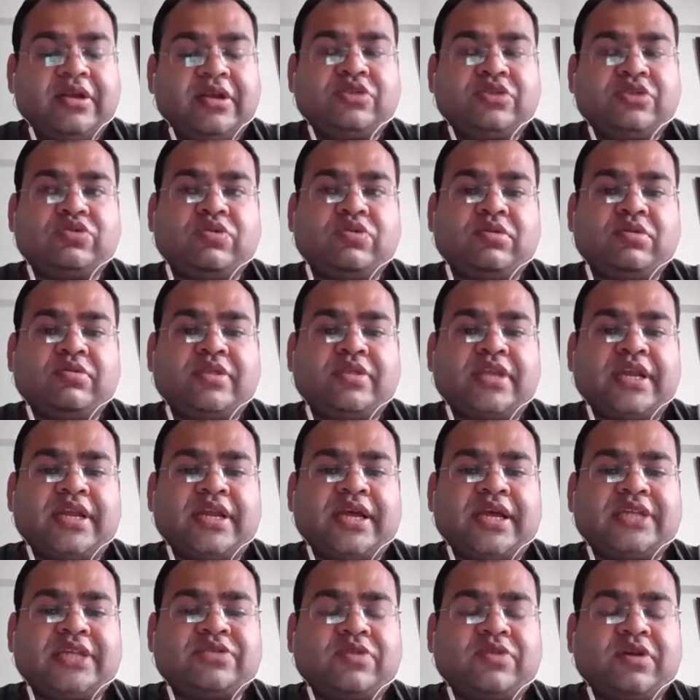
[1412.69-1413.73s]
So there
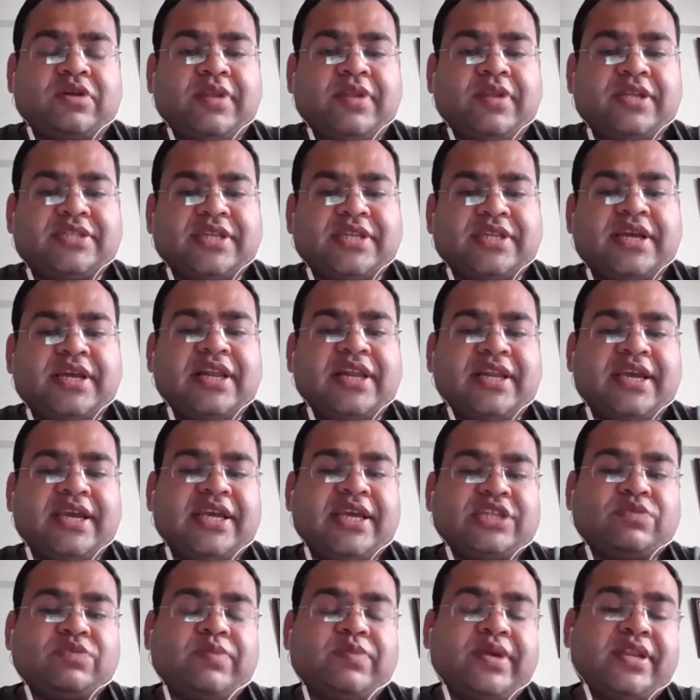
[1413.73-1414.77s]
has not been a single
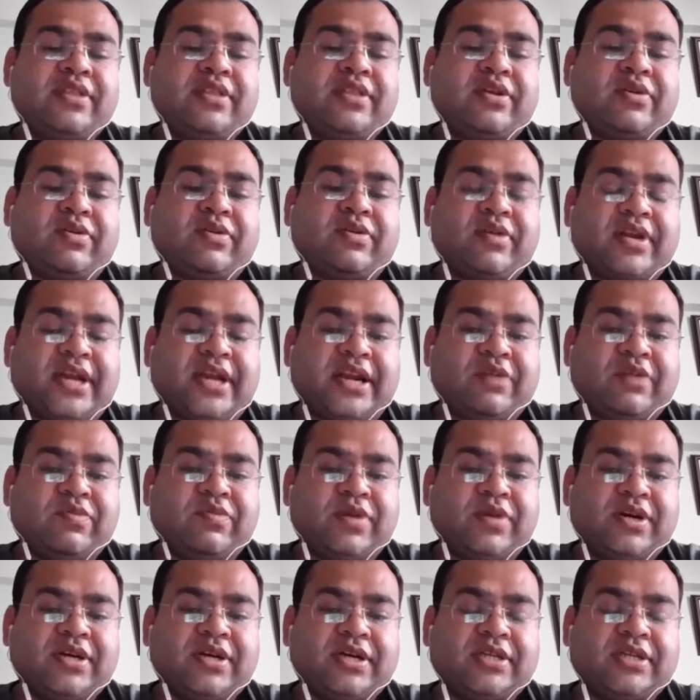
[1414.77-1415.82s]
case where the contract
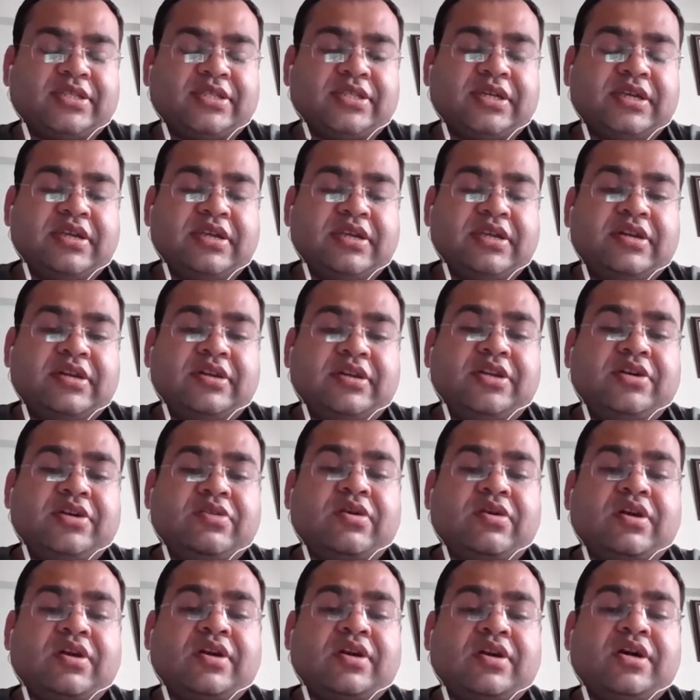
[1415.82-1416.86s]
workers did
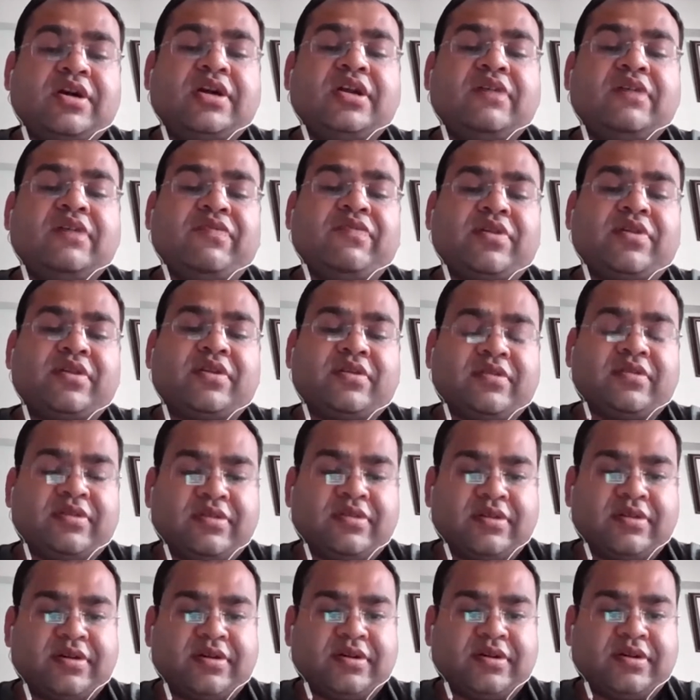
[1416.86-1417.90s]
not turn up for
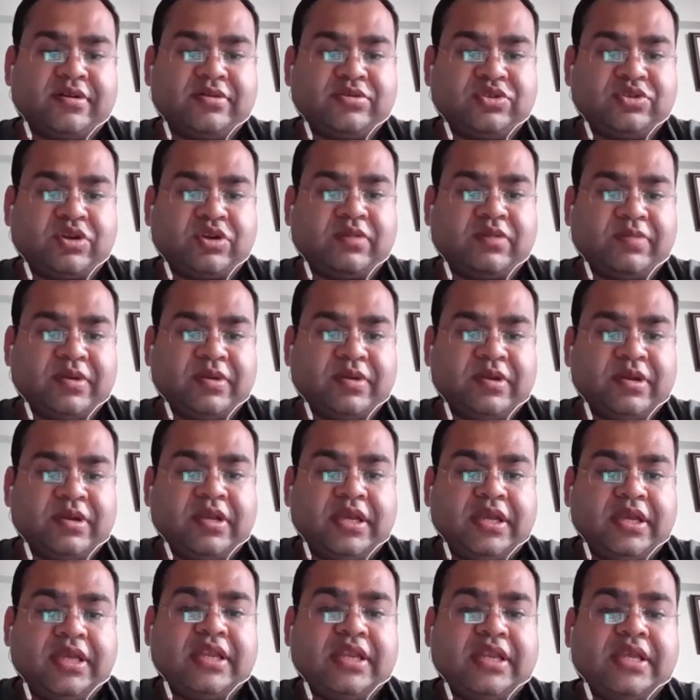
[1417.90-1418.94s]
a job.
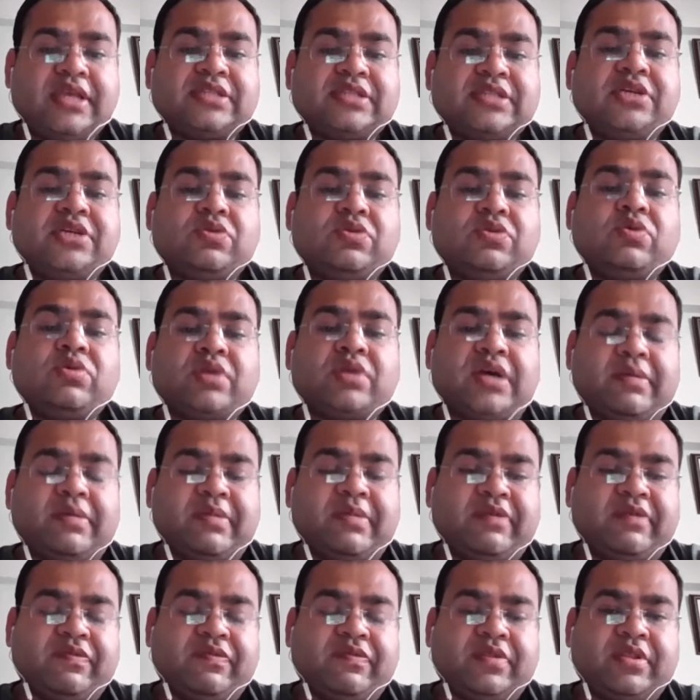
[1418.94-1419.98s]
In case they don't come
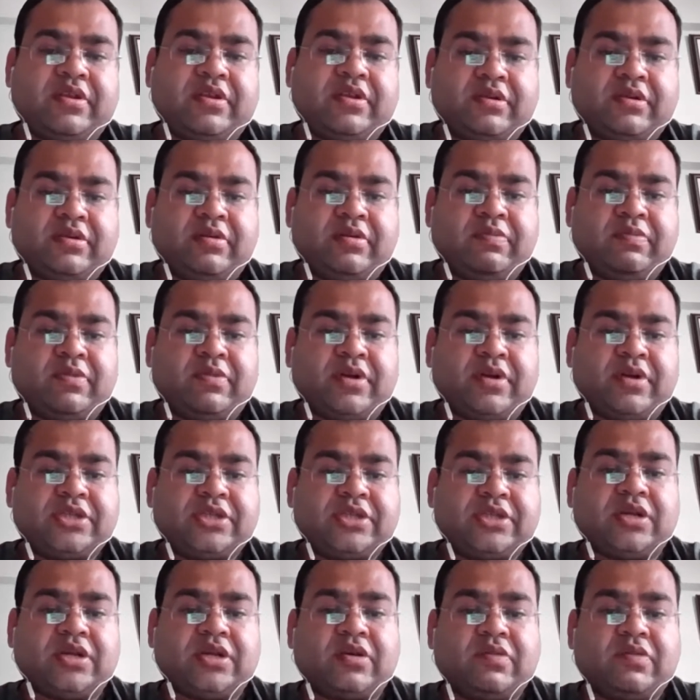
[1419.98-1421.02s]
up for the
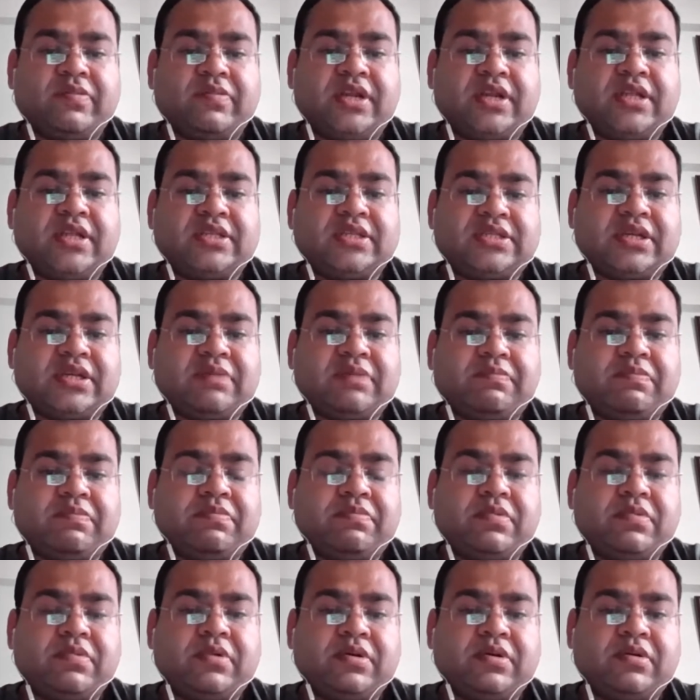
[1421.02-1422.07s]
production or maintenance, the
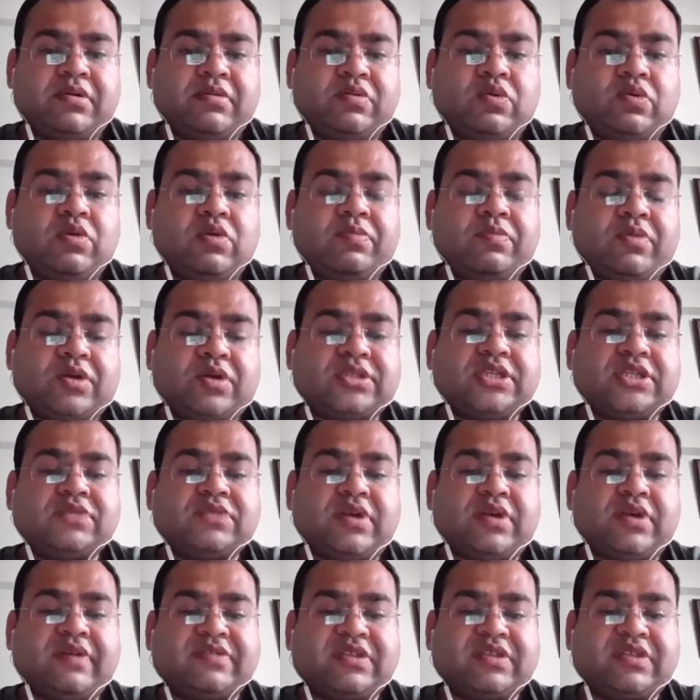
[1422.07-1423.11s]
whole process
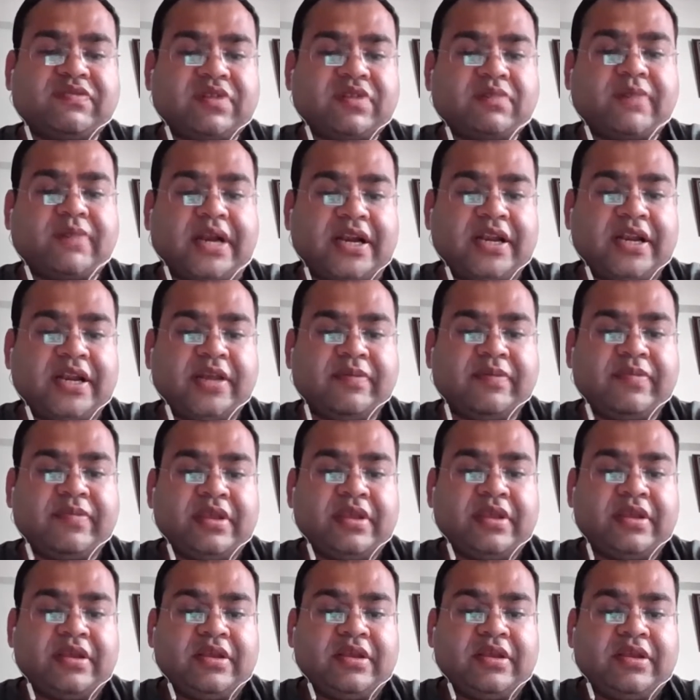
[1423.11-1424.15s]
would have suffered badly.
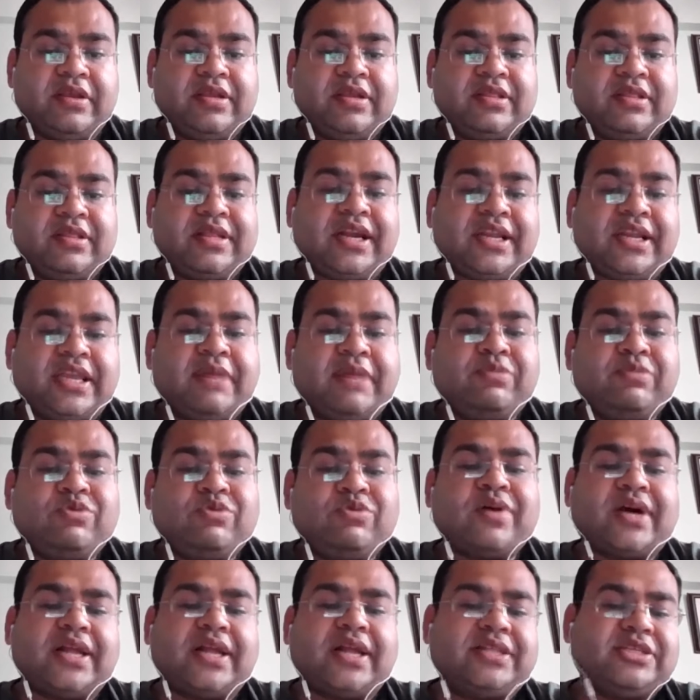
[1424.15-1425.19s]
That came
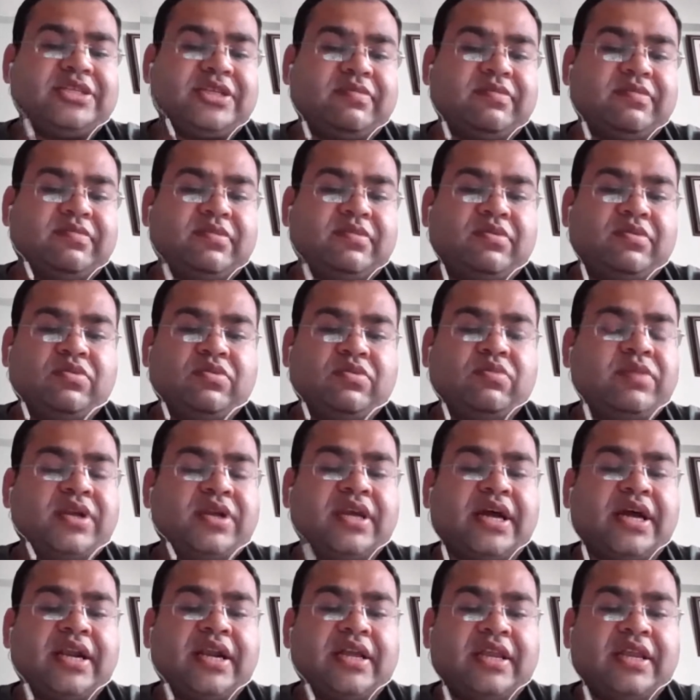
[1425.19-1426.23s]
through a culture. Nobody
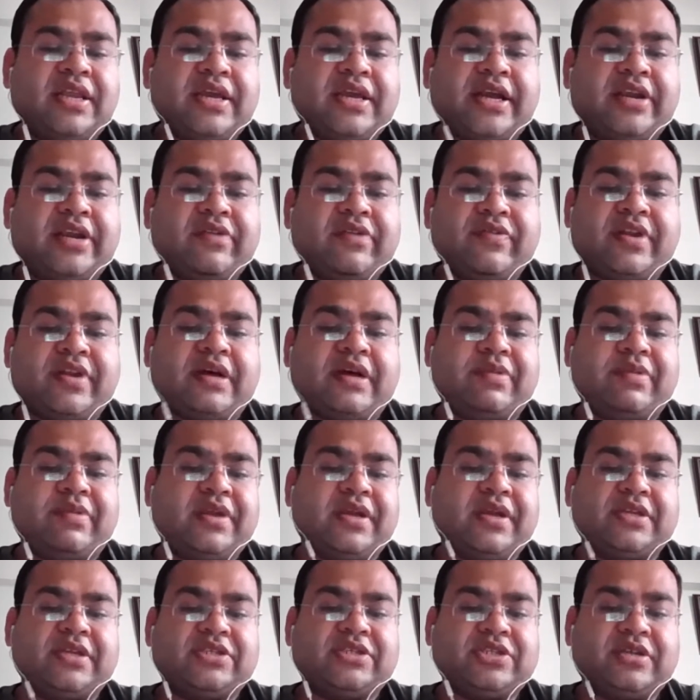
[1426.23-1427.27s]
had any kind of an
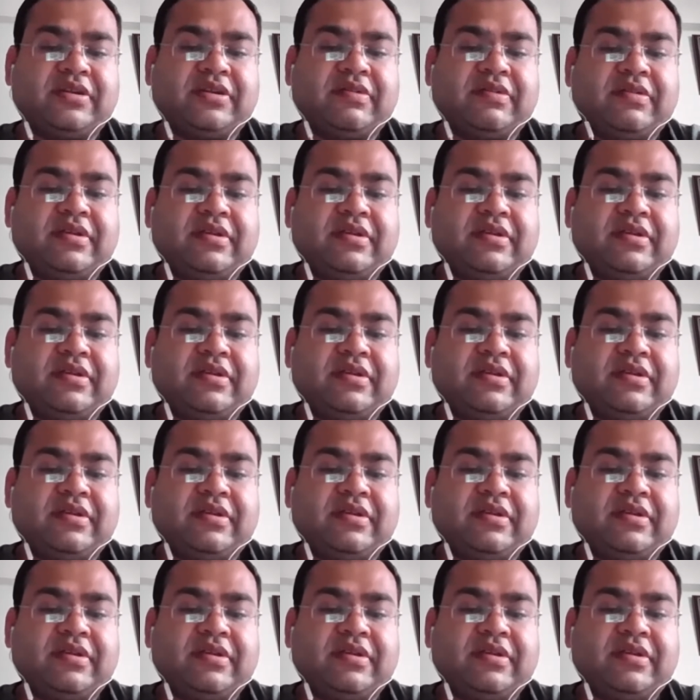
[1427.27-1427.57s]
apprehension.